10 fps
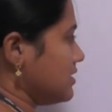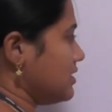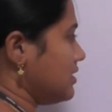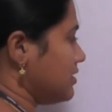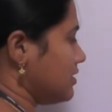
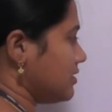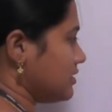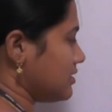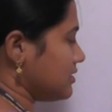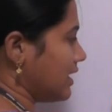
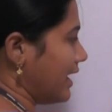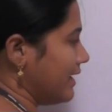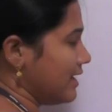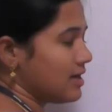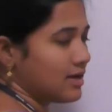
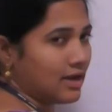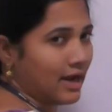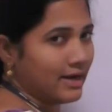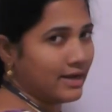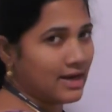the
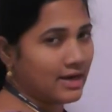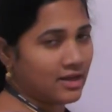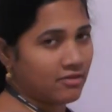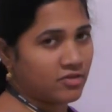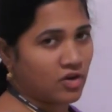
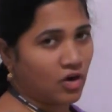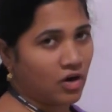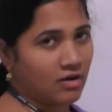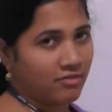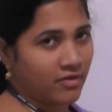ideality of the
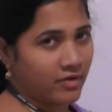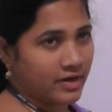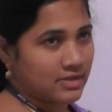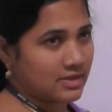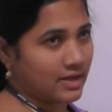all
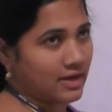fluids